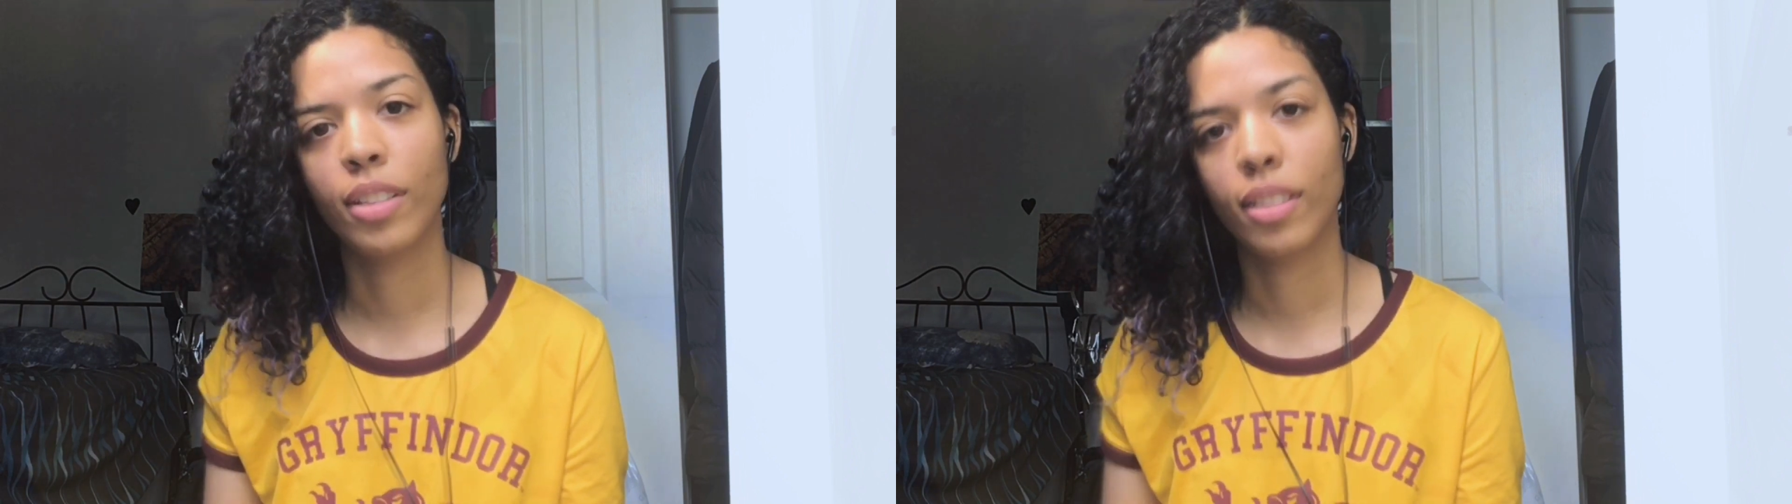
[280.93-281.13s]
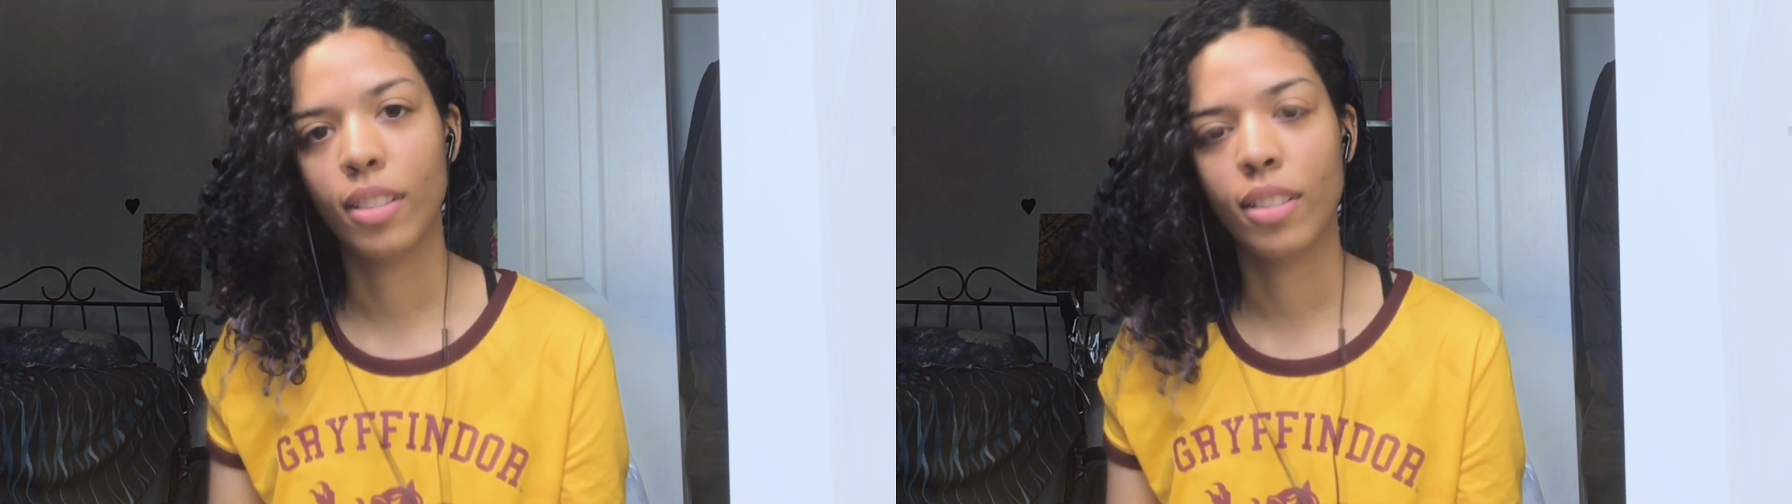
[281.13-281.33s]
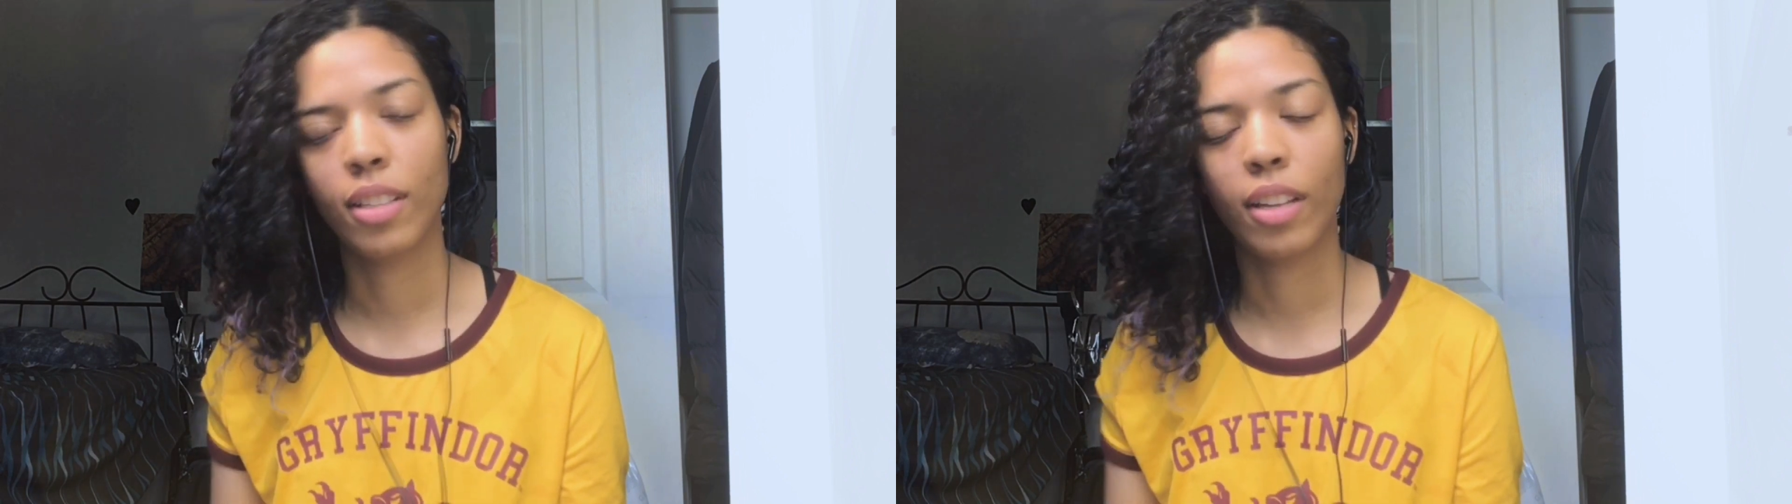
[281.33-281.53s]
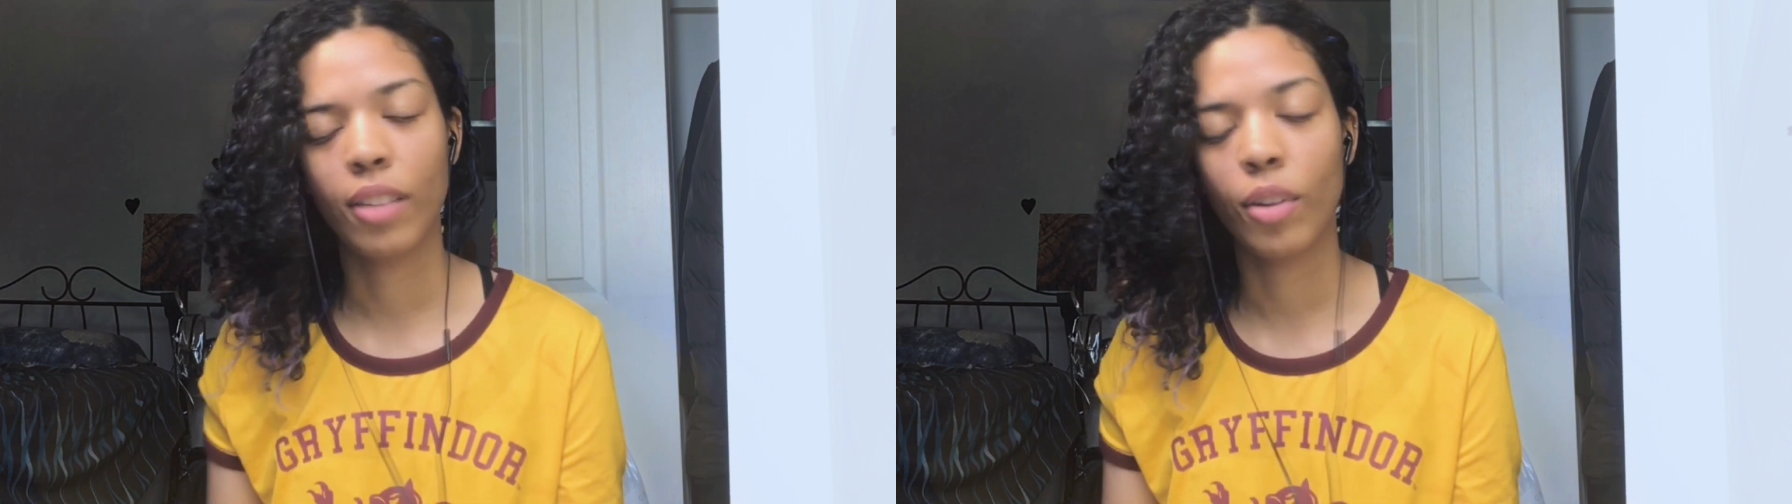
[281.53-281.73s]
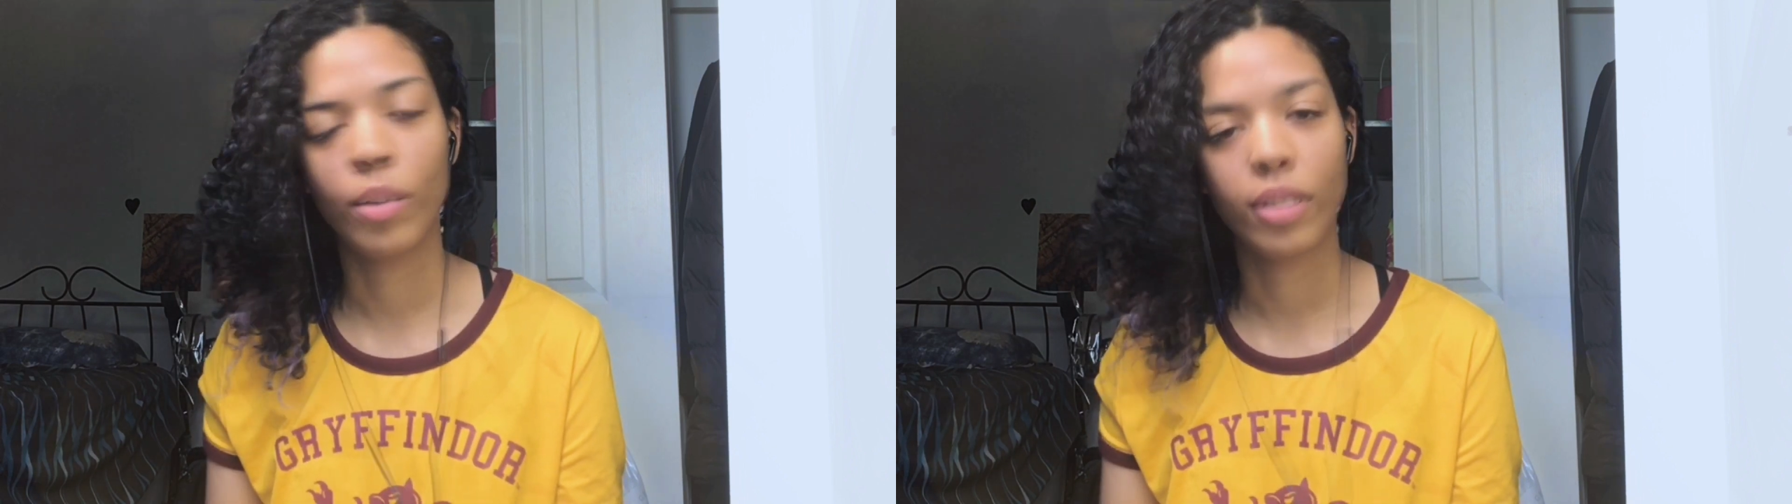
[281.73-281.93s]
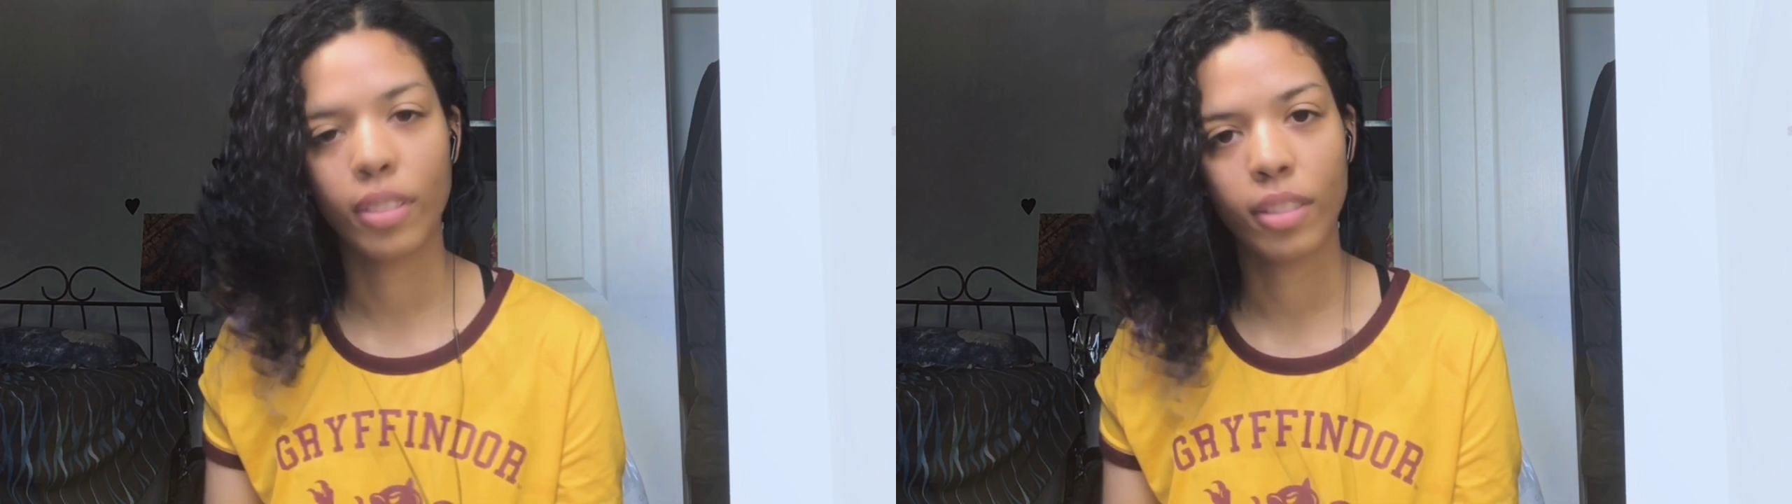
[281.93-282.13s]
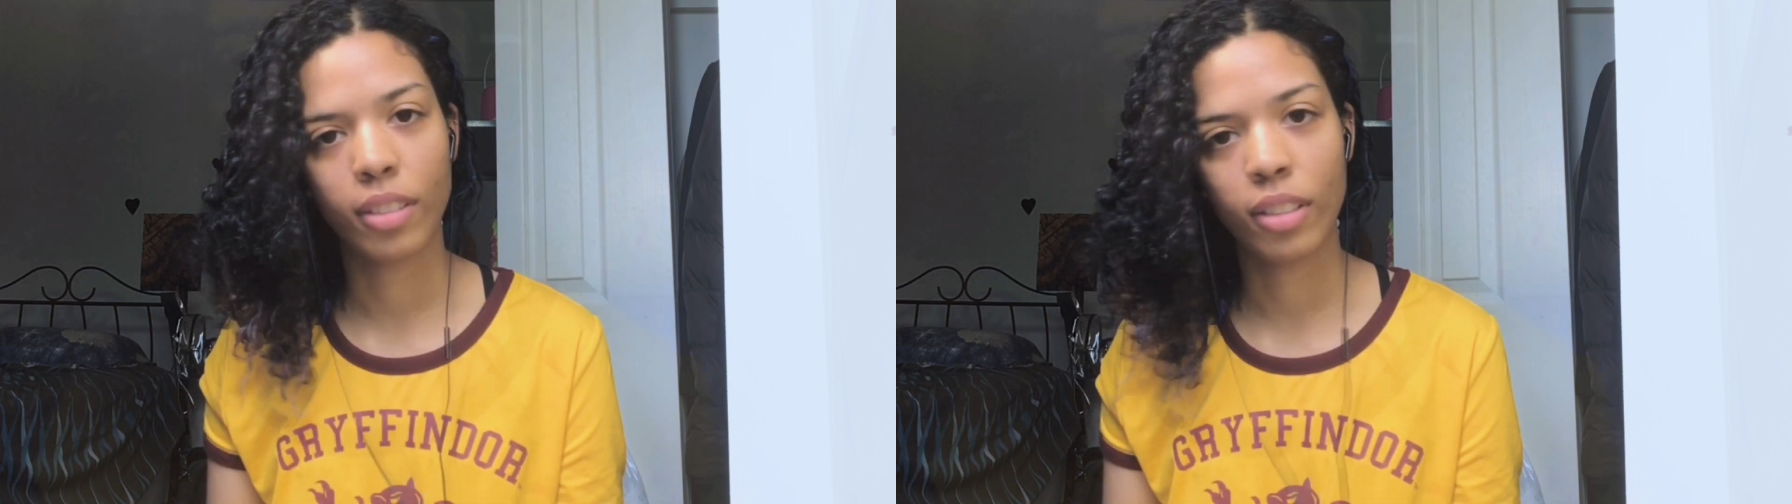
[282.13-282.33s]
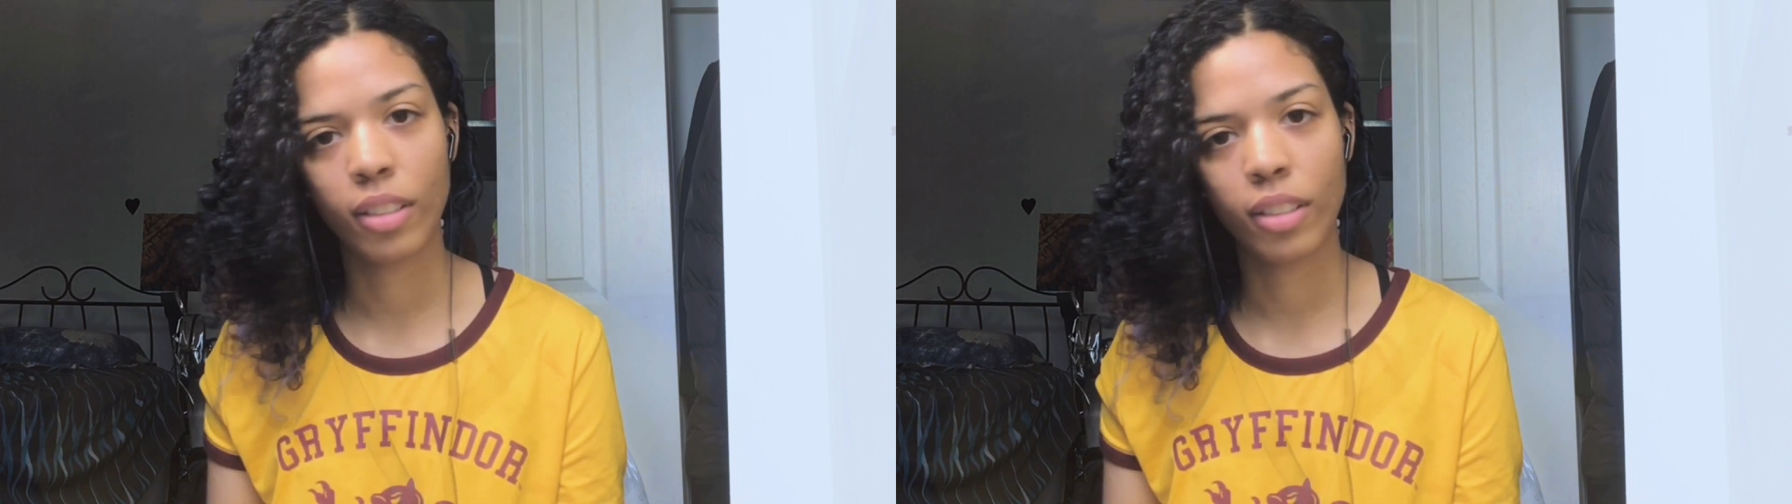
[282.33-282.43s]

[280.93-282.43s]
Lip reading: exist and they've always existed.